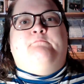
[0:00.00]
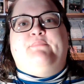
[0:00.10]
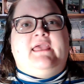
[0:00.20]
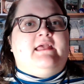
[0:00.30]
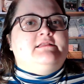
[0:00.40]

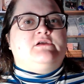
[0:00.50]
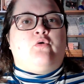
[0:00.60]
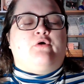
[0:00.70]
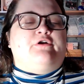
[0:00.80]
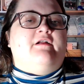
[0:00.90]
being in the
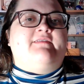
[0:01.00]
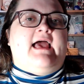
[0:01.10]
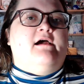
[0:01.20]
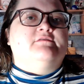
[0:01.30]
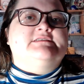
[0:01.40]
corner of the
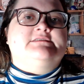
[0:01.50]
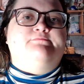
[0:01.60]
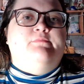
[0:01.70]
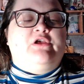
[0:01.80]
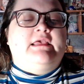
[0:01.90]
house
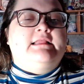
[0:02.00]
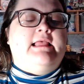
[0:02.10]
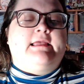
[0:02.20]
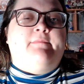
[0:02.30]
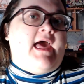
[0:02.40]
looking
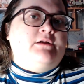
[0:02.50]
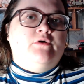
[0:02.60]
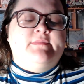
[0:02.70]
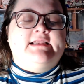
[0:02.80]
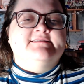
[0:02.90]
like a mad woman,